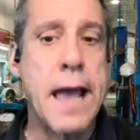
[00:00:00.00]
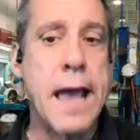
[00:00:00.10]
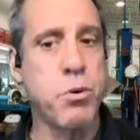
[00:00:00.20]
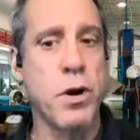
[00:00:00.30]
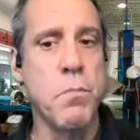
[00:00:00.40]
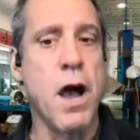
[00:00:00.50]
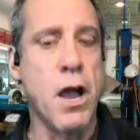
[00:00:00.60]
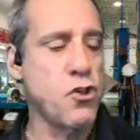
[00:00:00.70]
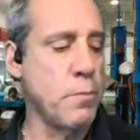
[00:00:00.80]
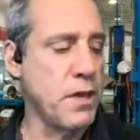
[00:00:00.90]
Yeah, pretty
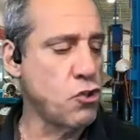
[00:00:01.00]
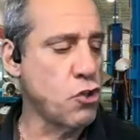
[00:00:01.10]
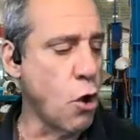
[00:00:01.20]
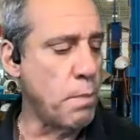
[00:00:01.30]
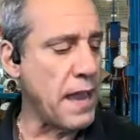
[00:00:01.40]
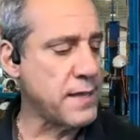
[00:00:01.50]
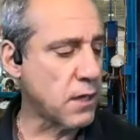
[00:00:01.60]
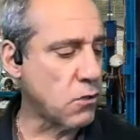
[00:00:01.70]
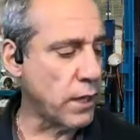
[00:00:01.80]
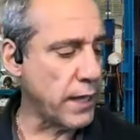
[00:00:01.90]
much. I mean, so
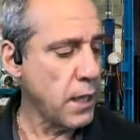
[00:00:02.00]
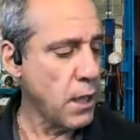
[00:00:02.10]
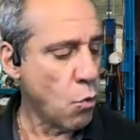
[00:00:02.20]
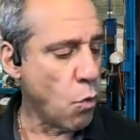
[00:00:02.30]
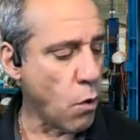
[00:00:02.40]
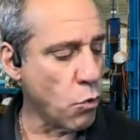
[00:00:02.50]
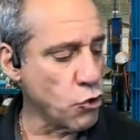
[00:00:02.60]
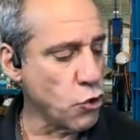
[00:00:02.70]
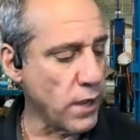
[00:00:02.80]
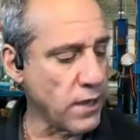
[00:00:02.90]
basically what
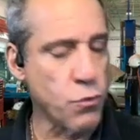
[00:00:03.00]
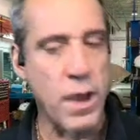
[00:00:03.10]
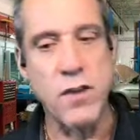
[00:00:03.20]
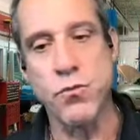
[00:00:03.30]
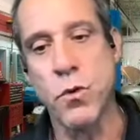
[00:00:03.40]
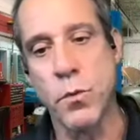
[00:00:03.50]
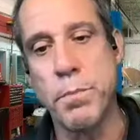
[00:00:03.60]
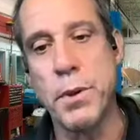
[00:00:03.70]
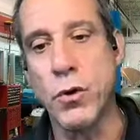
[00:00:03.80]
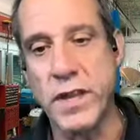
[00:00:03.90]
we're doing is as we're
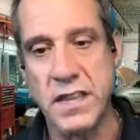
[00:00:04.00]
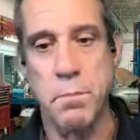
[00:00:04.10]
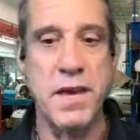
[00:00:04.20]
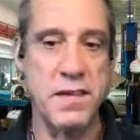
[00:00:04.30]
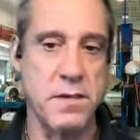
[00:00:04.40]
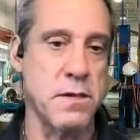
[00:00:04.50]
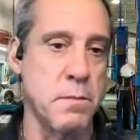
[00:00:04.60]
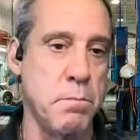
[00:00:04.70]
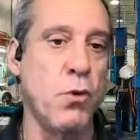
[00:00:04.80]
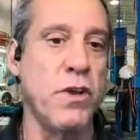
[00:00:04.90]
building the business
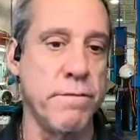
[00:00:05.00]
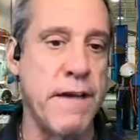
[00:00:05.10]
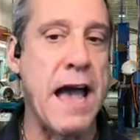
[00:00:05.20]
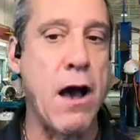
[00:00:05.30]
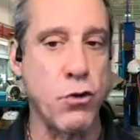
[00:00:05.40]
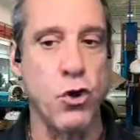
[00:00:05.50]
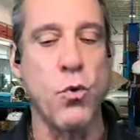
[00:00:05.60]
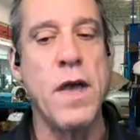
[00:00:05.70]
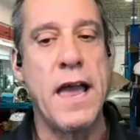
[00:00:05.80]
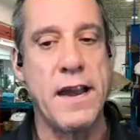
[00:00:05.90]
and building
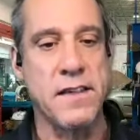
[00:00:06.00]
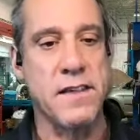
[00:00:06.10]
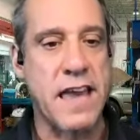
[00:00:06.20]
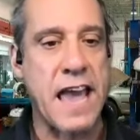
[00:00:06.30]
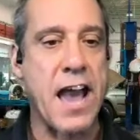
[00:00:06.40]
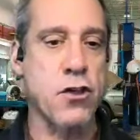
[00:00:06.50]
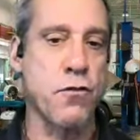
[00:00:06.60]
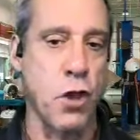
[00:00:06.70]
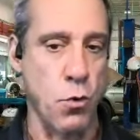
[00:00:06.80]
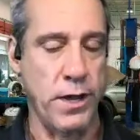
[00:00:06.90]
value, and as
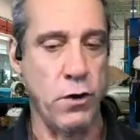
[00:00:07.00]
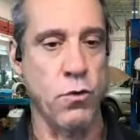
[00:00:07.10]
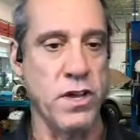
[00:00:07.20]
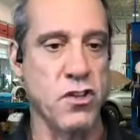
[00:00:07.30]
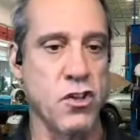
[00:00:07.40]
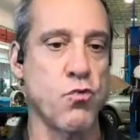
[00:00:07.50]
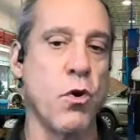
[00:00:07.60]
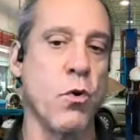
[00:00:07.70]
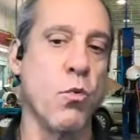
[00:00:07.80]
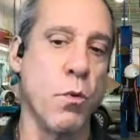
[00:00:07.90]
cash flow increases,
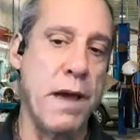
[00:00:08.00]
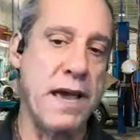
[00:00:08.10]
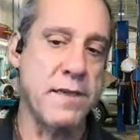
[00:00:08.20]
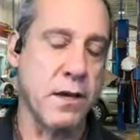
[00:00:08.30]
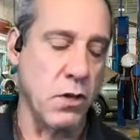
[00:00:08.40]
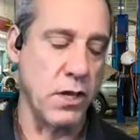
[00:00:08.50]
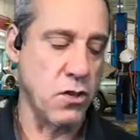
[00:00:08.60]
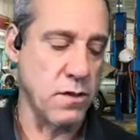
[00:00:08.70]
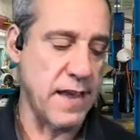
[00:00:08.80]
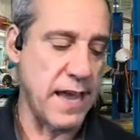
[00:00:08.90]
we're basically
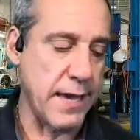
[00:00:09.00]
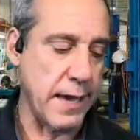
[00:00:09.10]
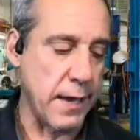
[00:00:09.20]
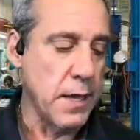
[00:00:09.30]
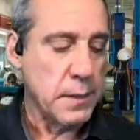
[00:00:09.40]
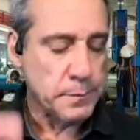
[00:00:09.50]
just taking